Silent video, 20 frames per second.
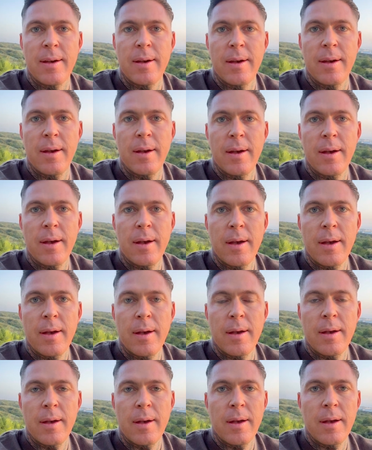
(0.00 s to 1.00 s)

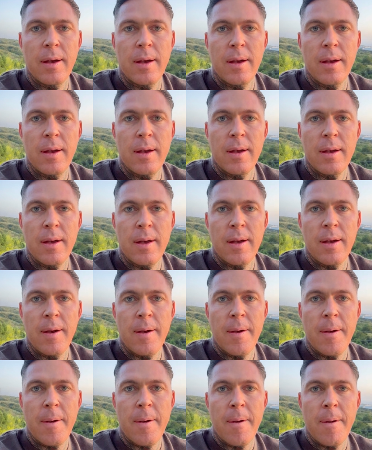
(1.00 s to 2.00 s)

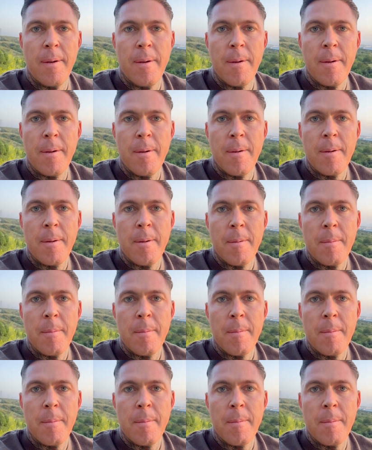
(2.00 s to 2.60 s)
(no one is talking)